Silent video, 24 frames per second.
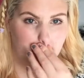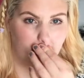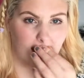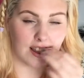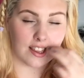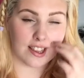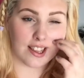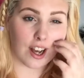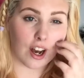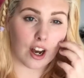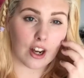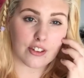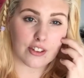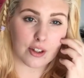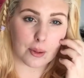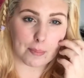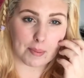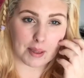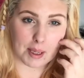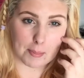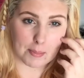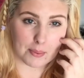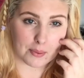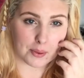A lot of
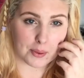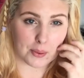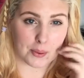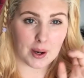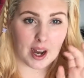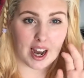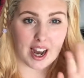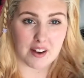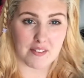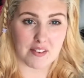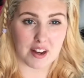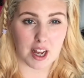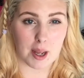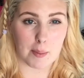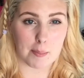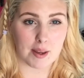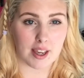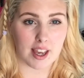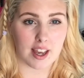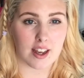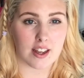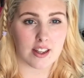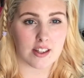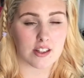people who have
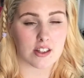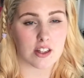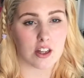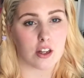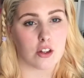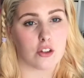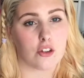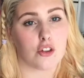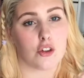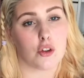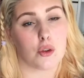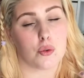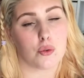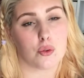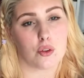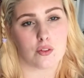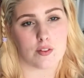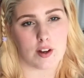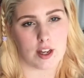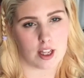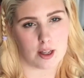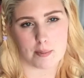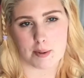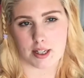IBS do
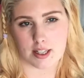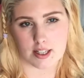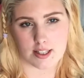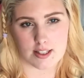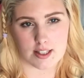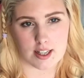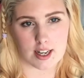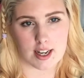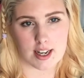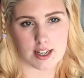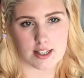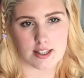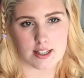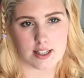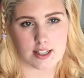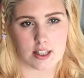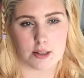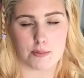develop anxiety.